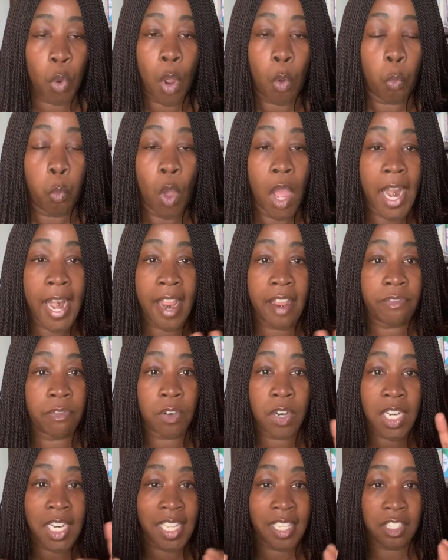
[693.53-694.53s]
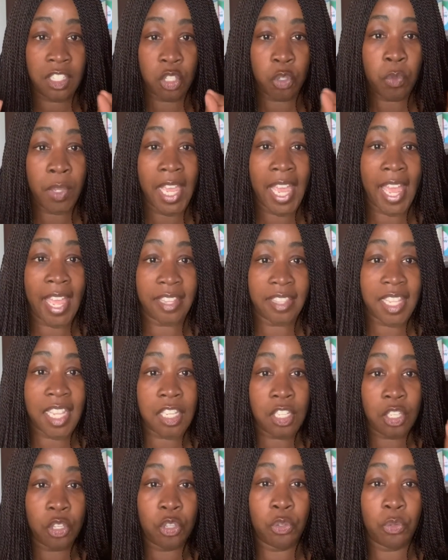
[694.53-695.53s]
whatever it is you get that
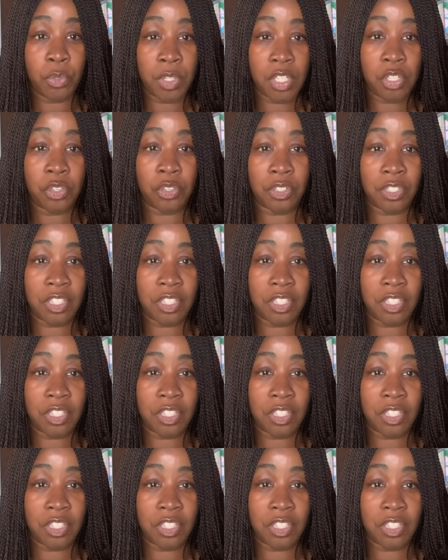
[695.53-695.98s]
you and your